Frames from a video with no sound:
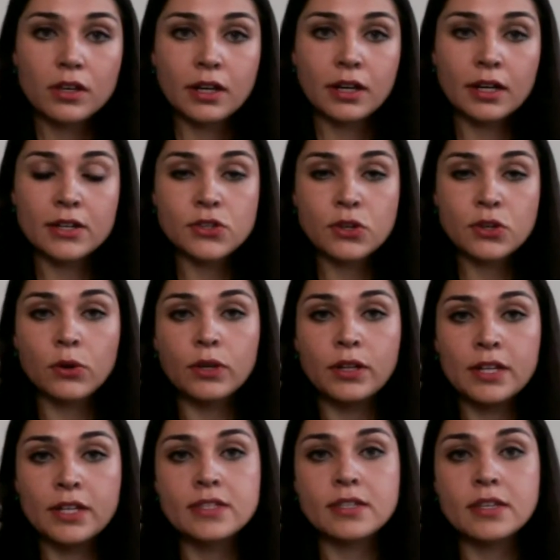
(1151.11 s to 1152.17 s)
So it
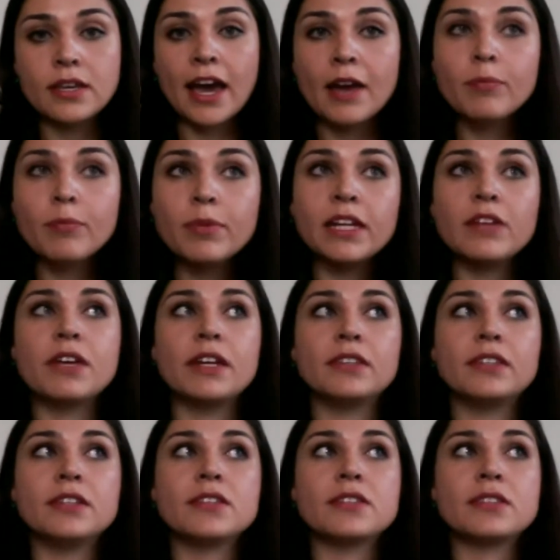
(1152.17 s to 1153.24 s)
is, I believe that it
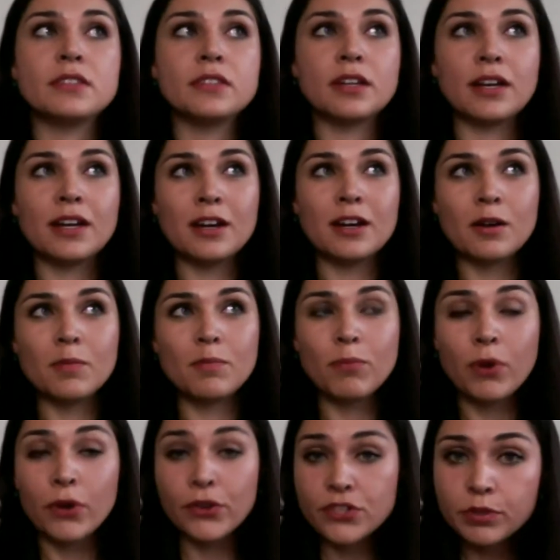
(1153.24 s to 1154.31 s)
is
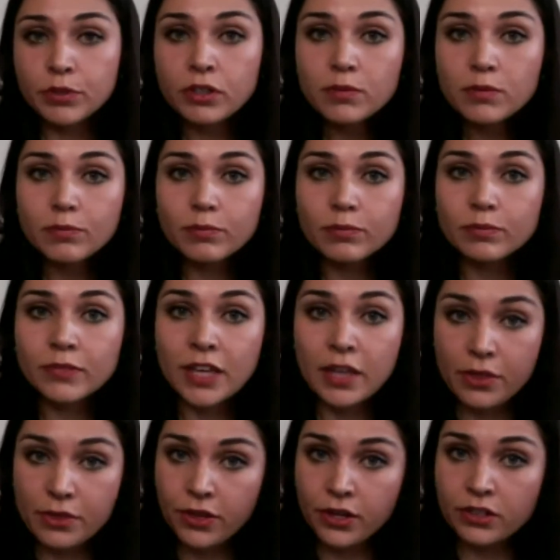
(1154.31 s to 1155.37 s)
possible
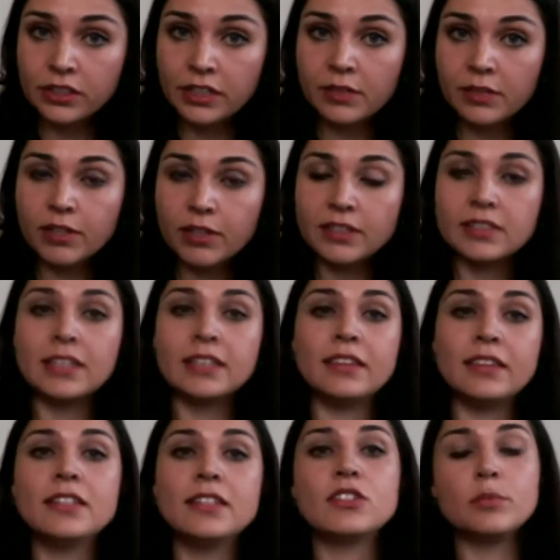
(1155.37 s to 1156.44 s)
in theory, but it
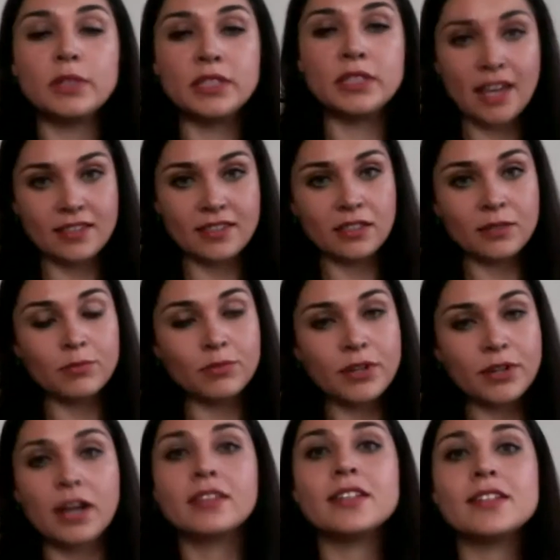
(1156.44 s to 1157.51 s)
needs to be tested in
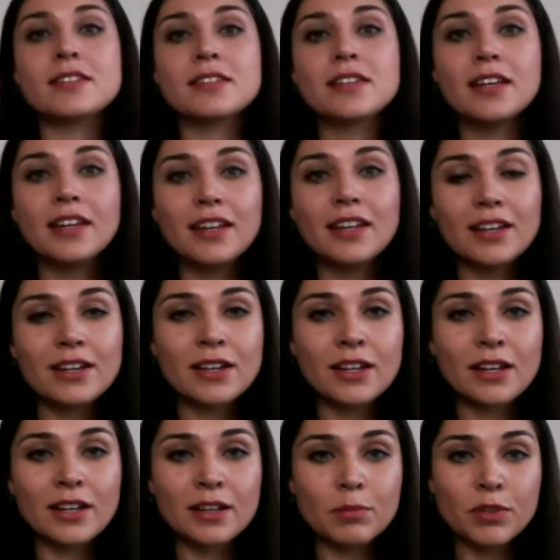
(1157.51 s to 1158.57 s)
practice
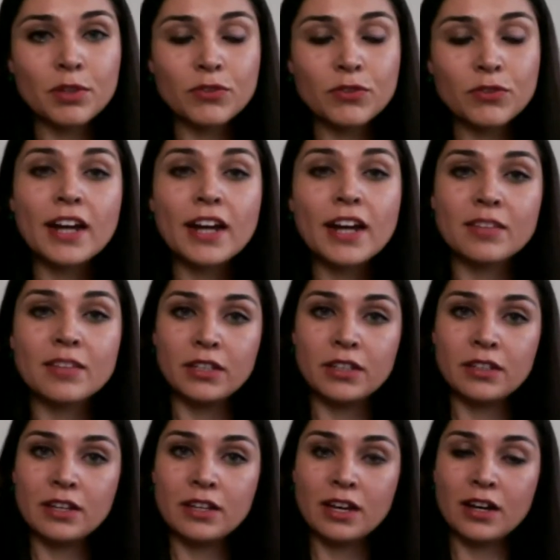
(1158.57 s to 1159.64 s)
before I can
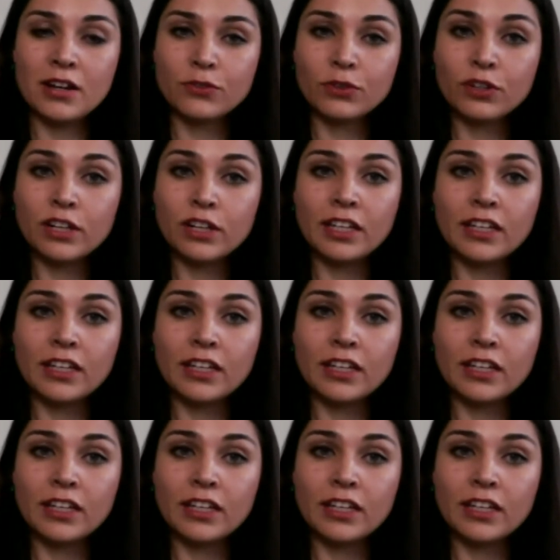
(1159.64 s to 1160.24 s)
be fully